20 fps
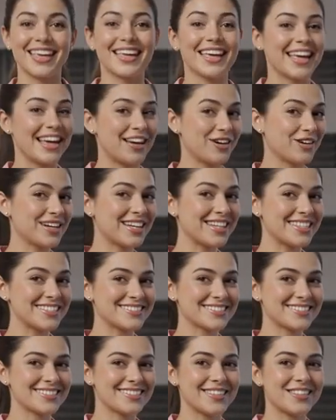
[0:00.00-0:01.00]
Here it
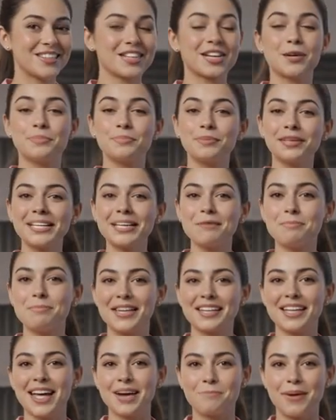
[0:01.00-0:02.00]
is, the complete
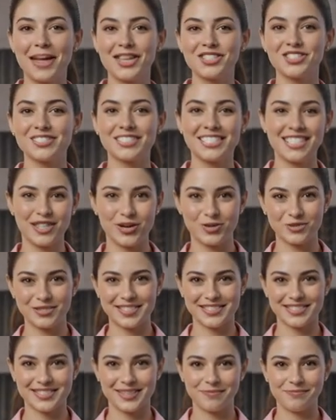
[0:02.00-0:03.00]
Midnight Pages
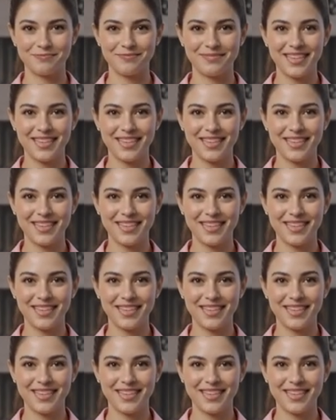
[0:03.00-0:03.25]
ecosystem.